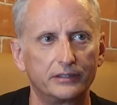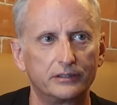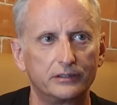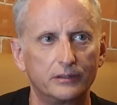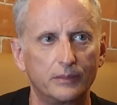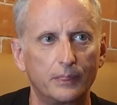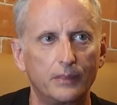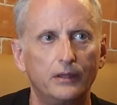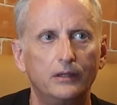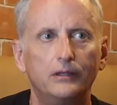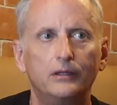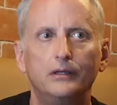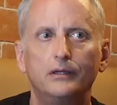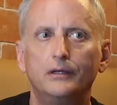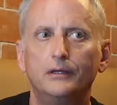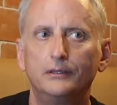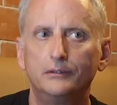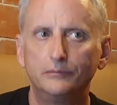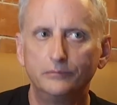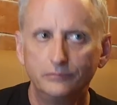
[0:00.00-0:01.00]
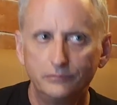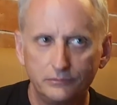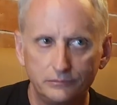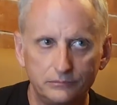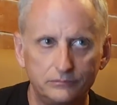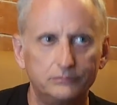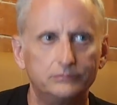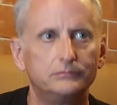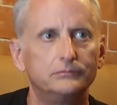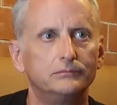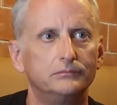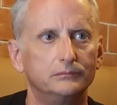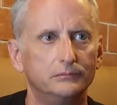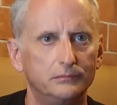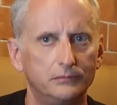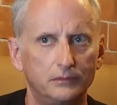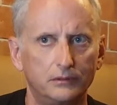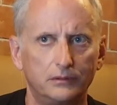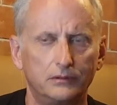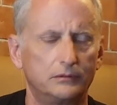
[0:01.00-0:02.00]
Part B, they just stuck it on there,
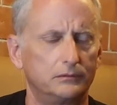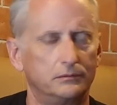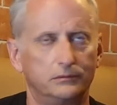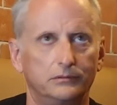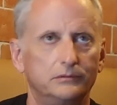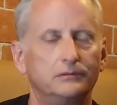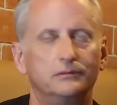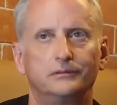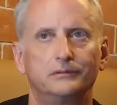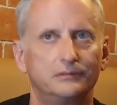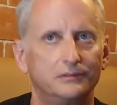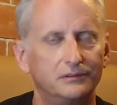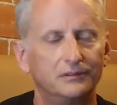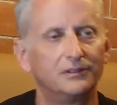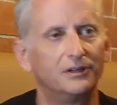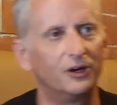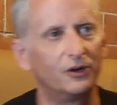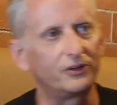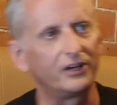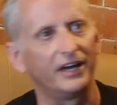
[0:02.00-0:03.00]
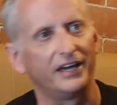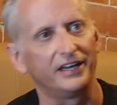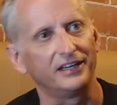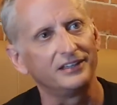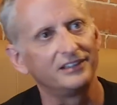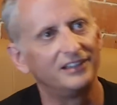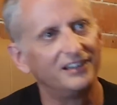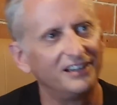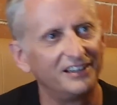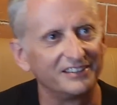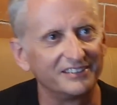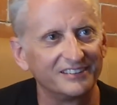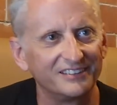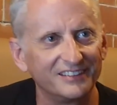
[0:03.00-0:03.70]
you know? Okay. But, um,